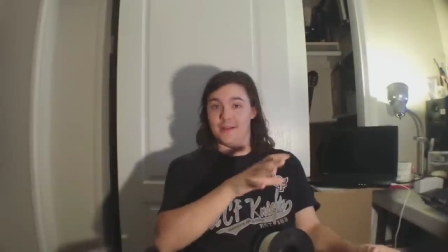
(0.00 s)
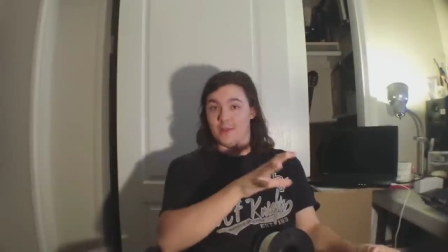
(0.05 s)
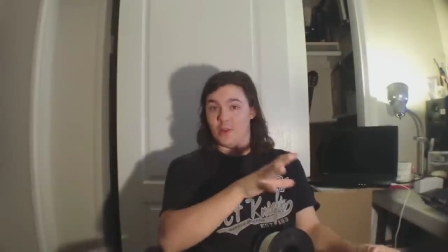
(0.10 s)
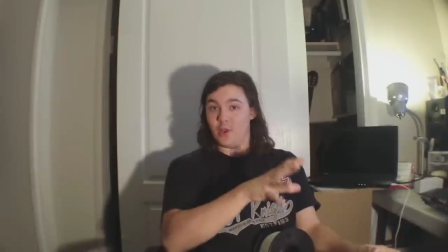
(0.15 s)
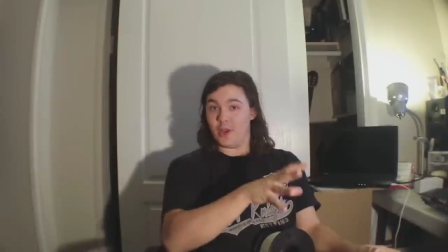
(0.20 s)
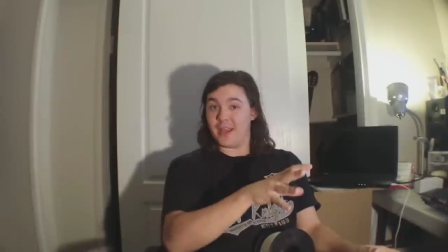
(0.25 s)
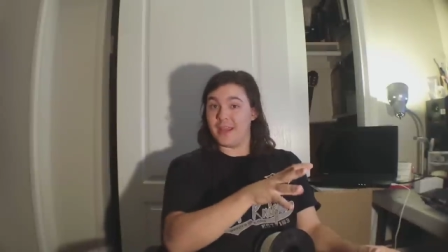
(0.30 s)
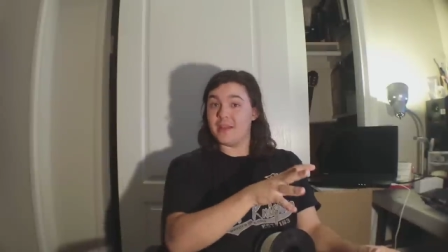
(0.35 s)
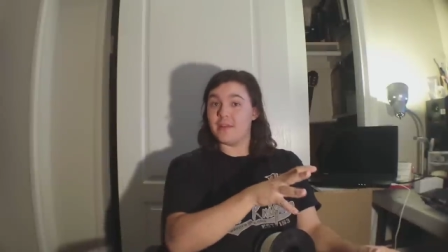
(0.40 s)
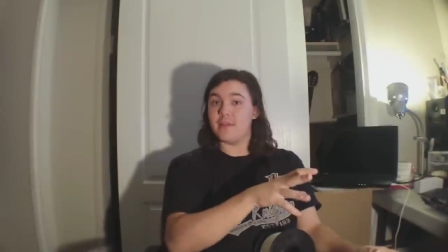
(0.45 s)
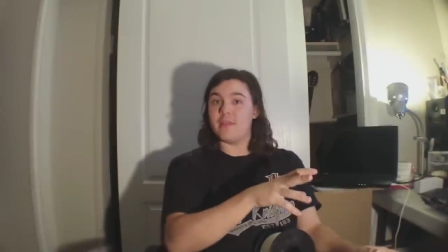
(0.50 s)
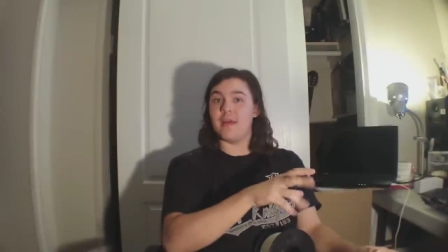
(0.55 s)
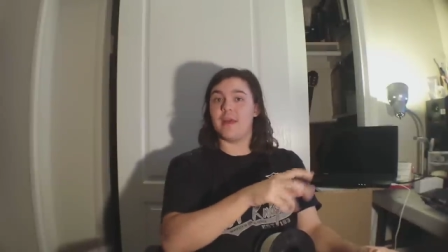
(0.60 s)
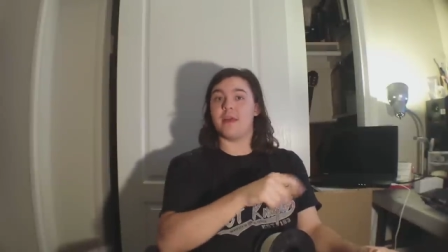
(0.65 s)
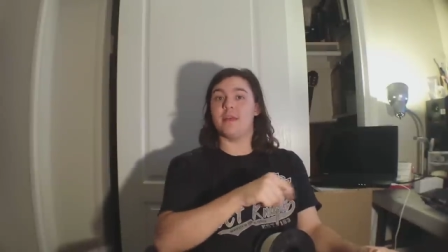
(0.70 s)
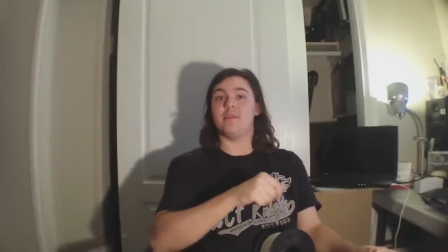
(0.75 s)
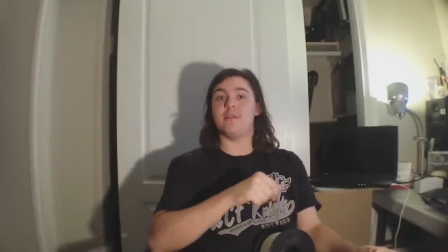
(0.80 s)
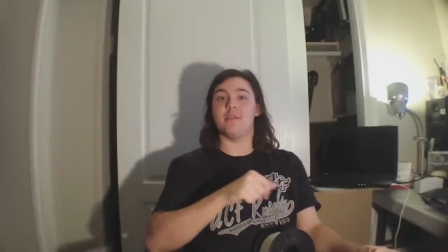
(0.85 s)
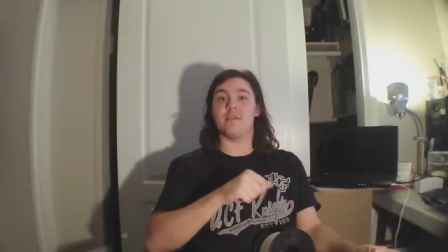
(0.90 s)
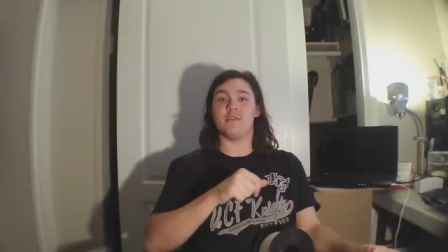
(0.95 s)
I didn't look into
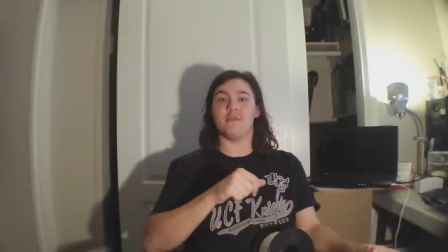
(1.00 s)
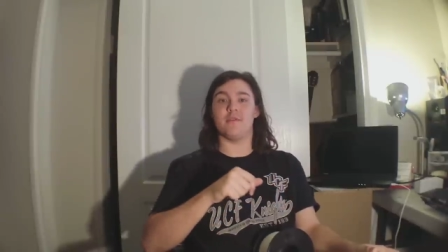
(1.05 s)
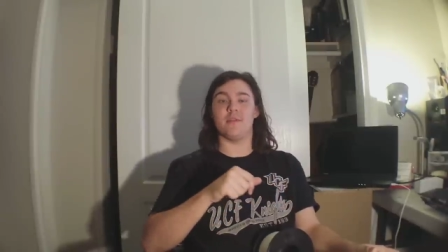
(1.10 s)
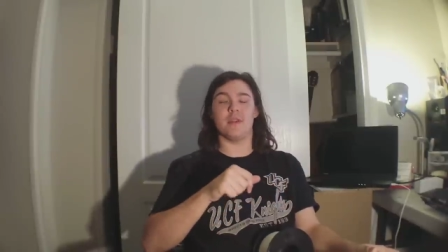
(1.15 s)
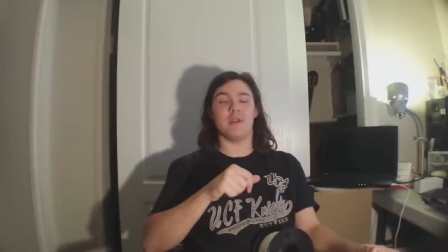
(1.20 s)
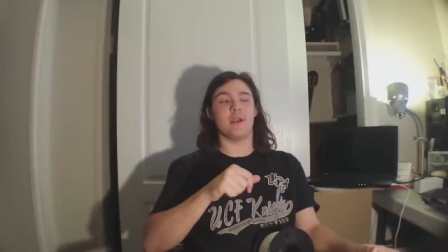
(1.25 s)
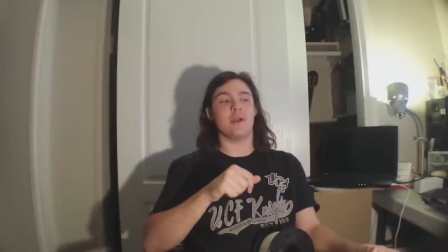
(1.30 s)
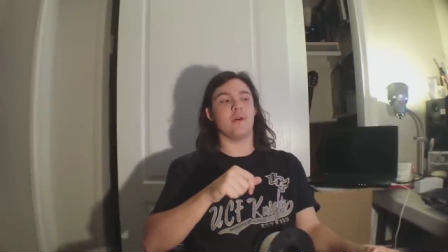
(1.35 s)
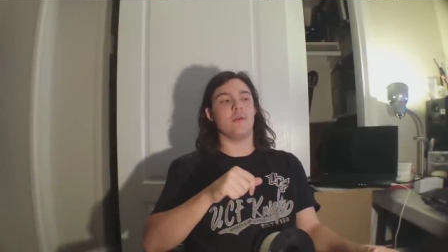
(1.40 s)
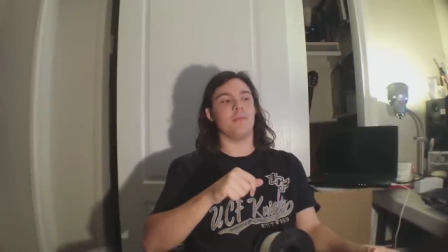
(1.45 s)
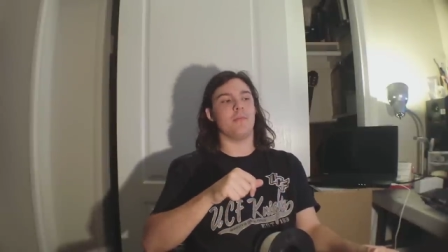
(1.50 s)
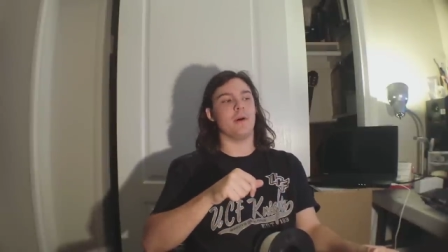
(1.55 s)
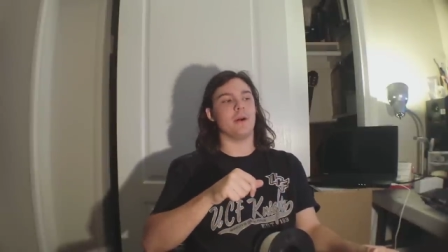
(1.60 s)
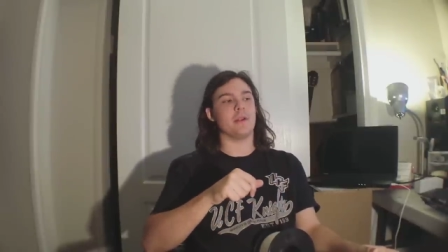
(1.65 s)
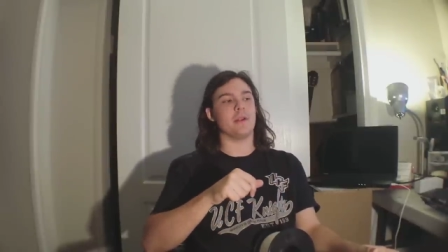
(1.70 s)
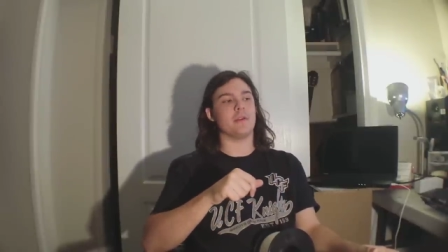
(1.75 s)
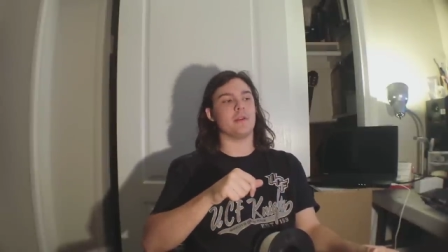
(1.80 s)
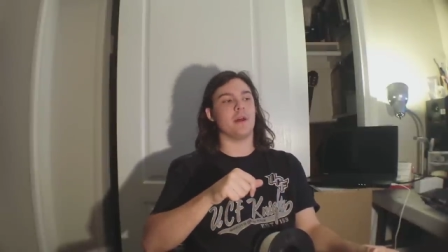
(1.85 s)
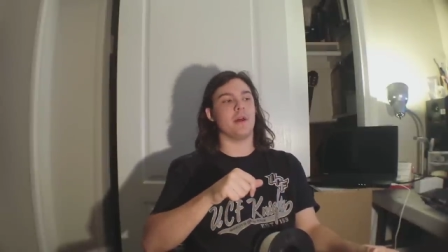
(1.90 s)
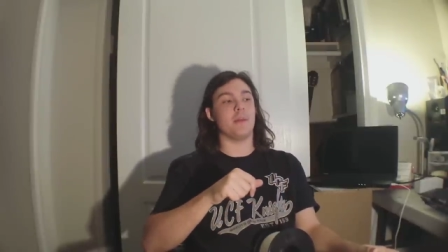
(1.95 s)
that in this video,
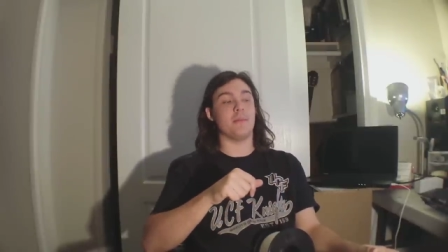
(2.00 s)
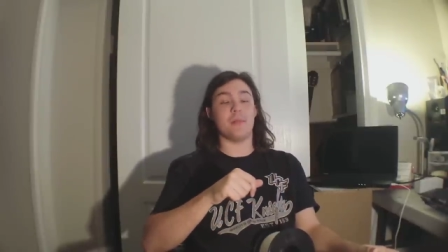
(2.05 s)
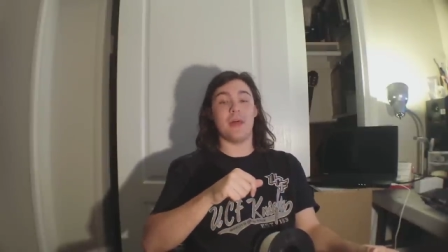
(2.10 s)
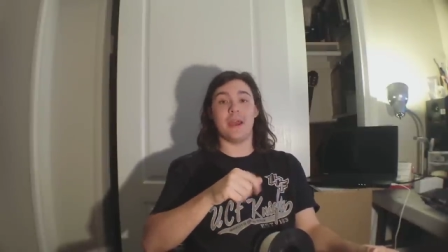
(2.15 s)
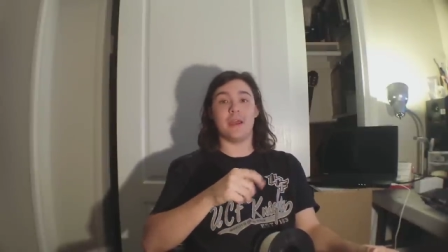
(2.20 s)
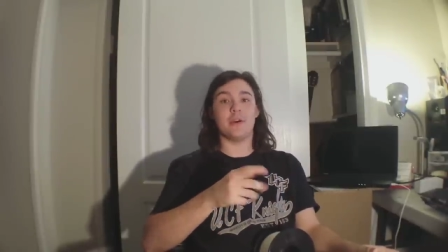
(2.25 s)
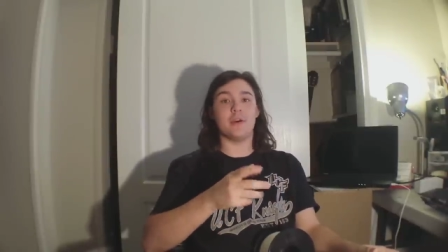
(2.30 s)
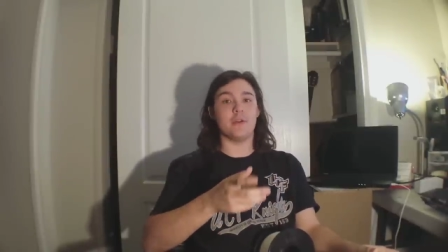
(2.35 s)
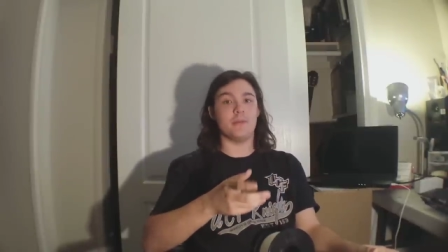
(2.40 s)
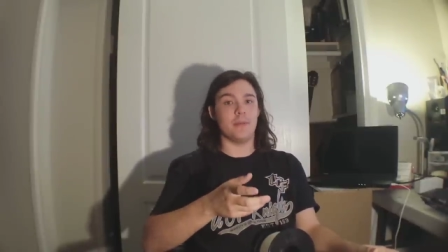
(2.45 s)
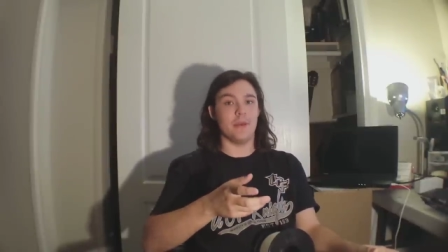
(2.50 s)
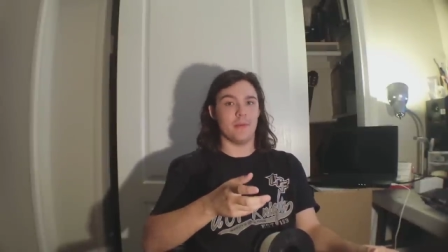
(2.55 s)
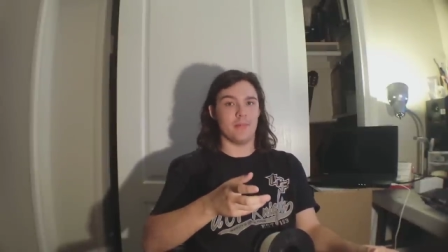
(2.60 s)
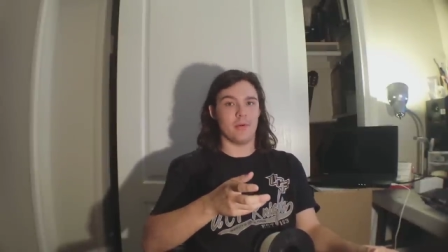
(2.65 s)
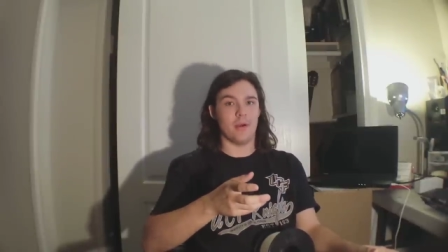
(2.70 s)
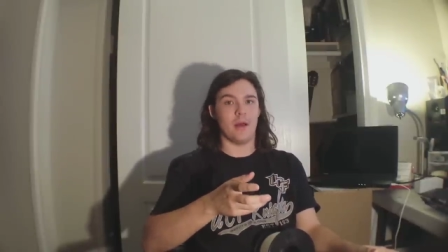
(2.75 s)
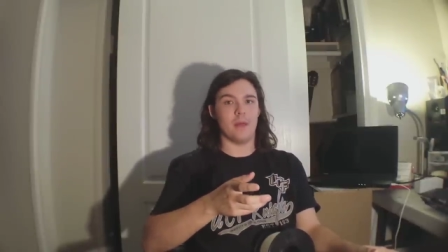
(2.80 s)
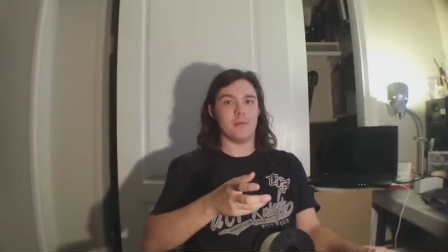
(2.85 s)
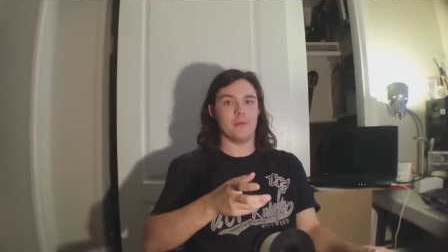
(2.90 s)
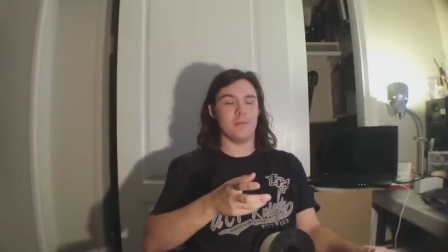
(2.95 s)
but um, that could be a
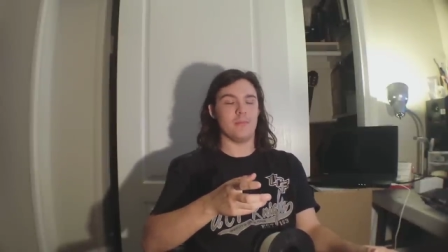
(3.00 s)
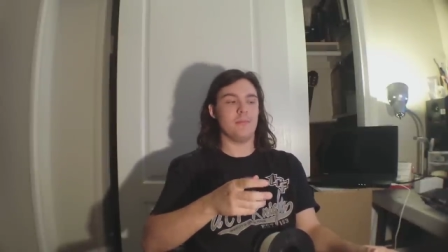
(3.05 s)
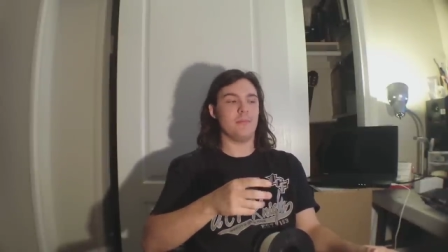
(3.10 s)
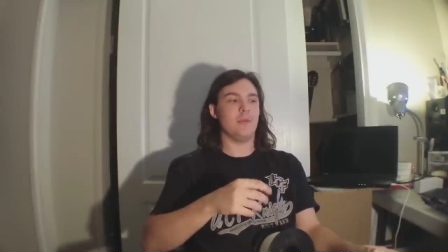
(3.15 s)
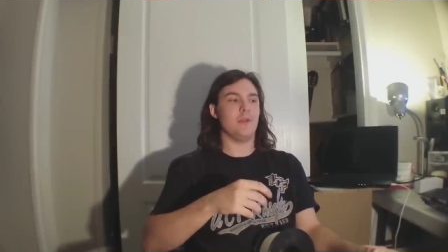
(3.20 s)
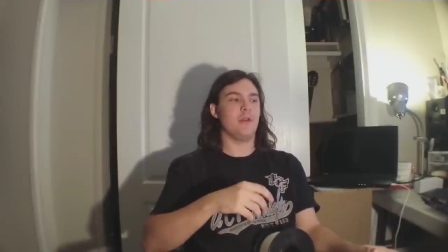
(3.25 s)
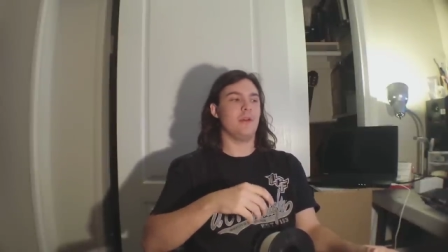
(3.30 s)
problem.